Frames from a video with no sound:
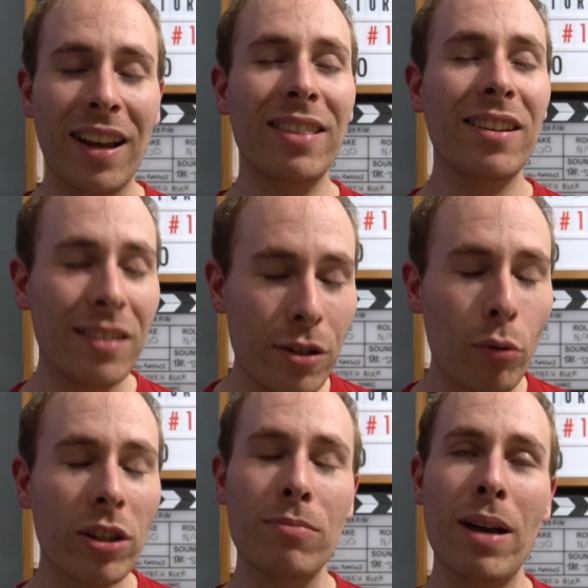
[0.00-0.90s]
and this
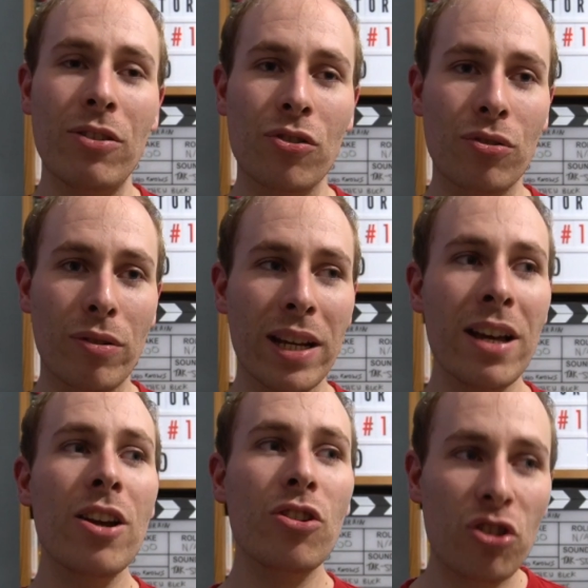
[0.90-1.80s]
documentary
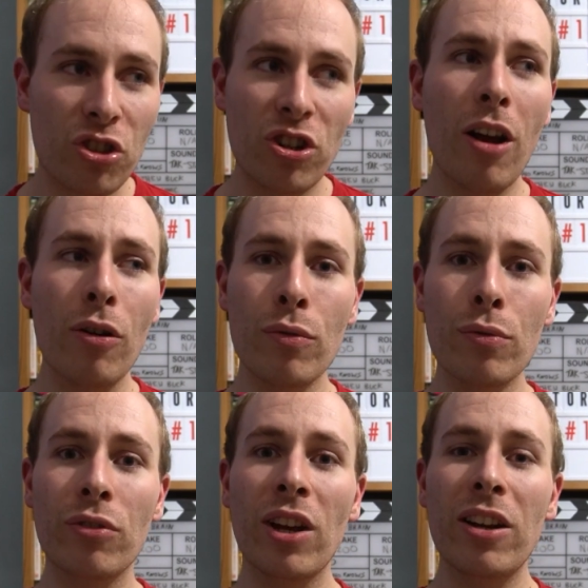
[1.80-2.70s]

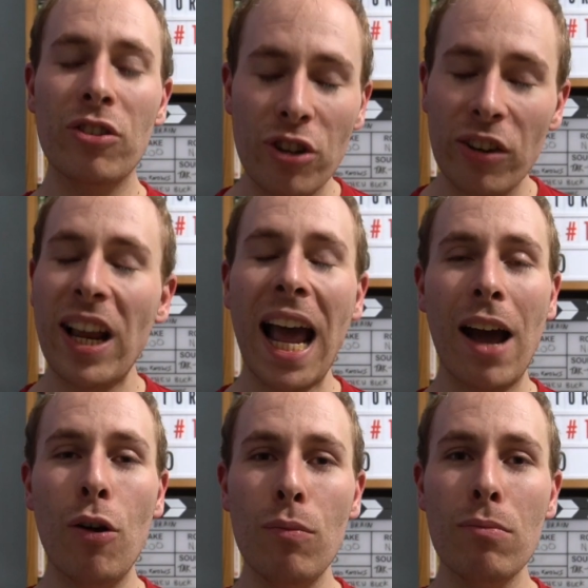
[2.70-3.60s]
shows just
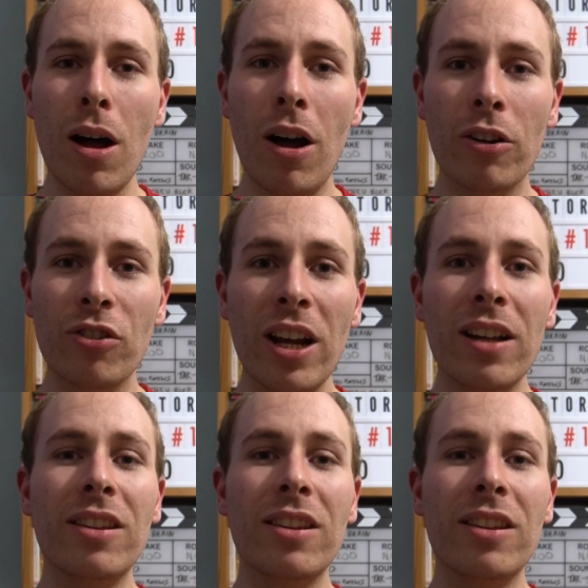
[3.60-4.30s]
how much